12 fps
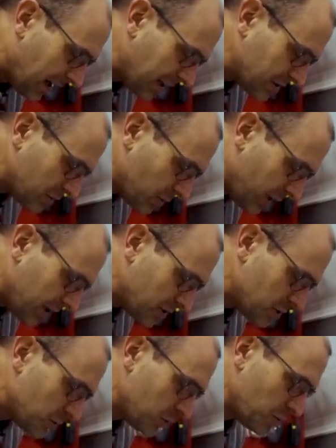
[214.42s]
I
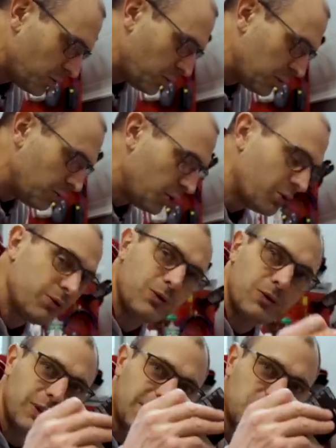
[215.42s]
tried to
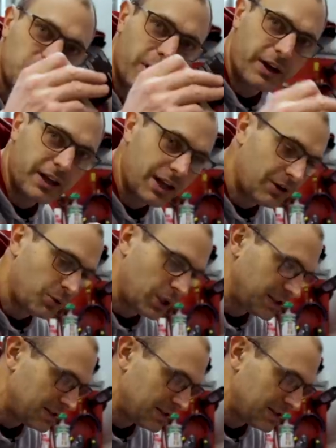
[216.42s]
remove this one here.